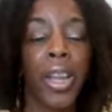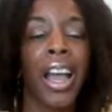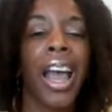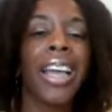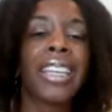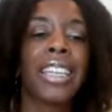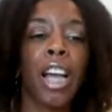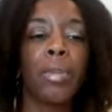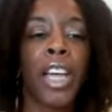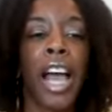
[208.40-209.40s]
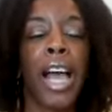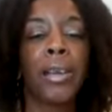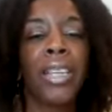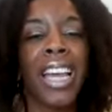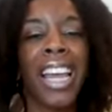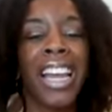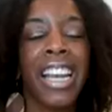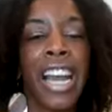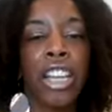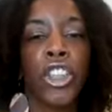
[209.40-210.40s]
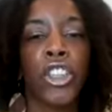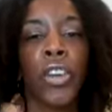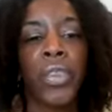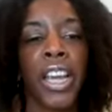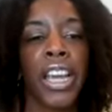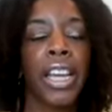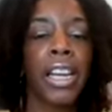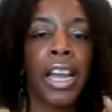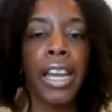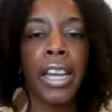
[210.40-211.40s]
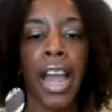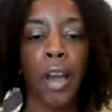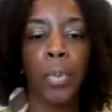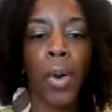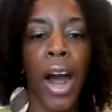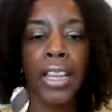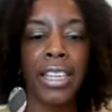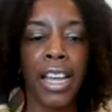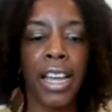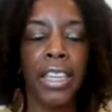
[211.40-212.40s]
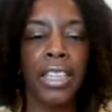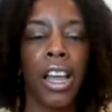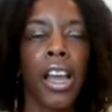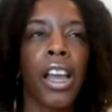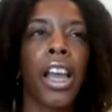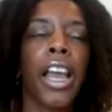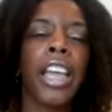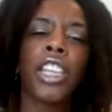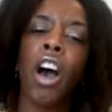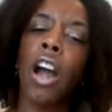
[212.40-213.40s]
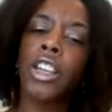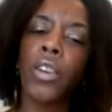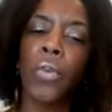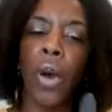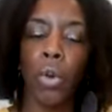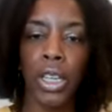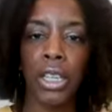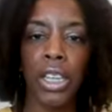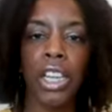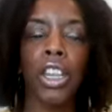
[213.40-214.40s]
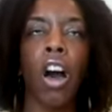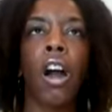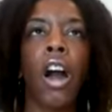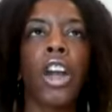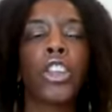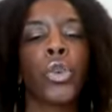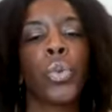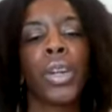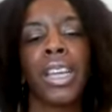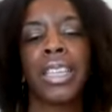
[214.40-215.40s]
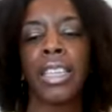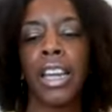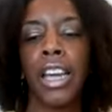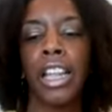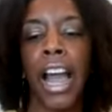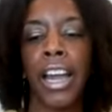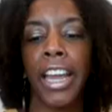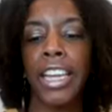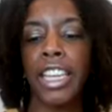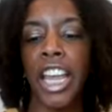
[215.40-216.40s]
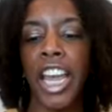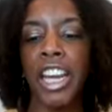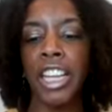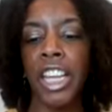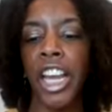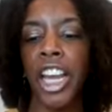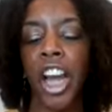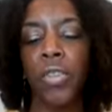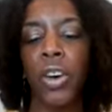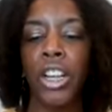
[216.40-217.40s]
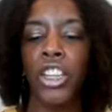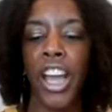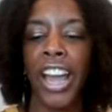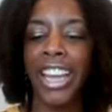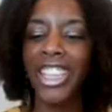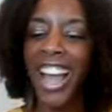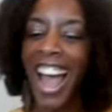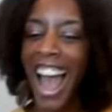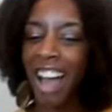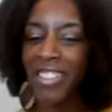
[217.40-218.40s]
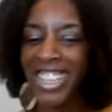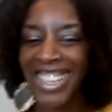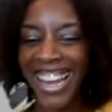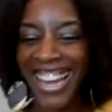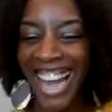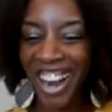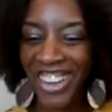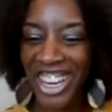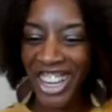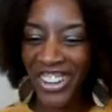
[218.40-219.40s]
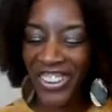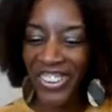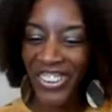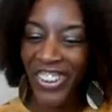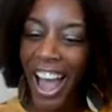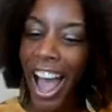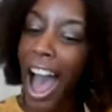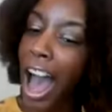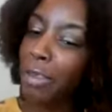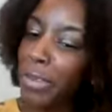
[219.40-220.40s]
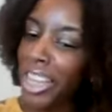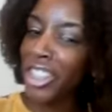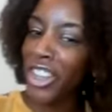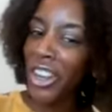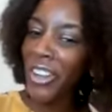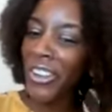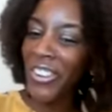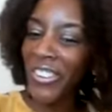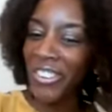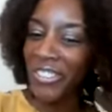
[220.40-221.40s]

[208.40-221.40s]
And sometimes in that shifting and in that process, it's hard to focus. It's hard to really see, like, is anything ever going to change? Hi, Mystique, how are you? I miss you.